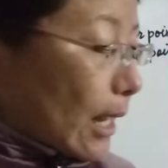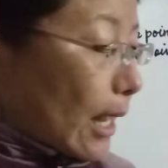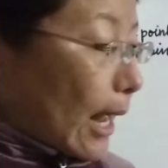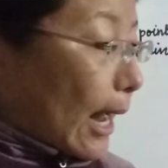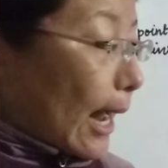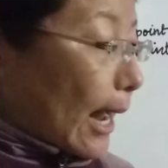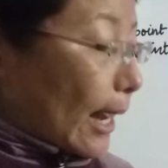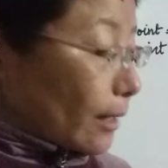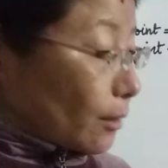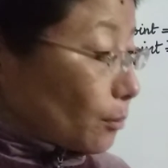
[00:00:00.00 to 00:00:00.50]

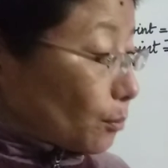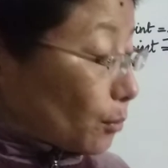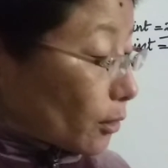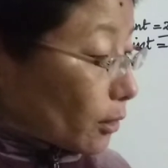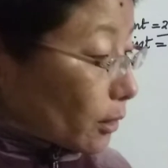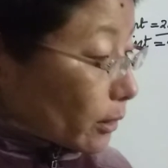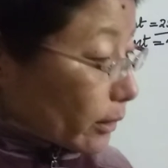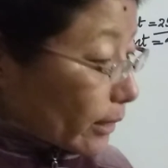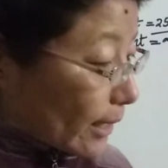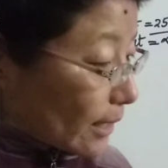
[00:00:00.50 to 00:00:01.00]

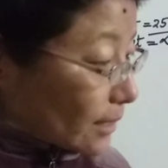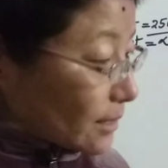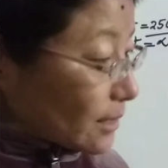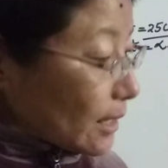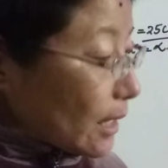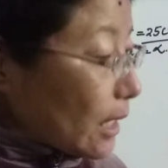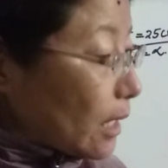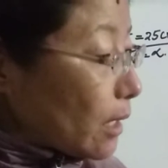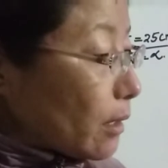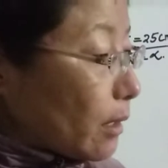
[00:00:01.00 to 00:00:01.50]
eyeball gets
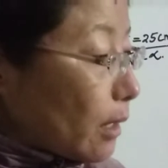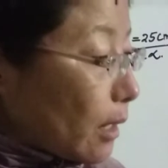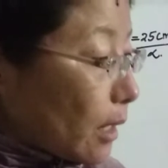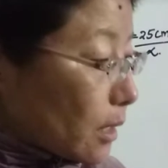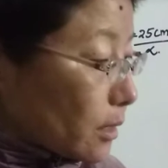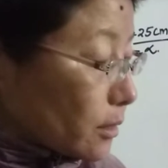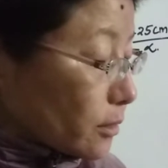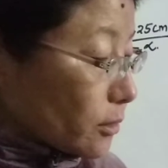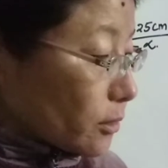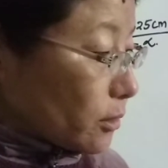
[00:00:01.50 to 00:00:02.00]

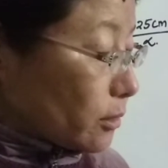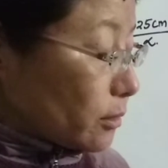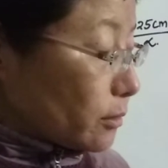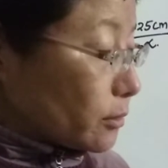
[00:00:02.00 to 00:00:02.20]
enlarged.